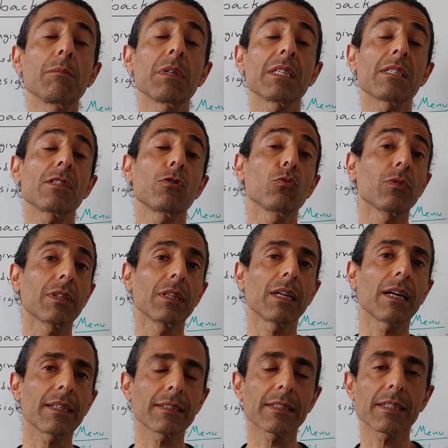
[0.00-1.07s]
is
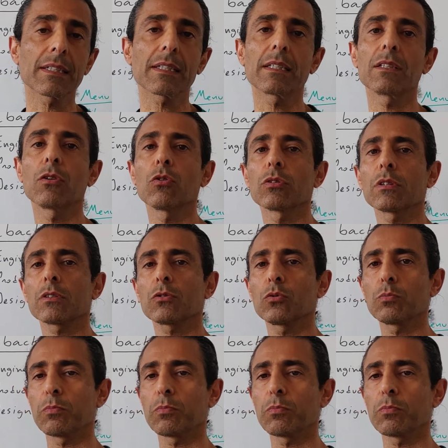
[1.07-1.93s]
utilizing in order to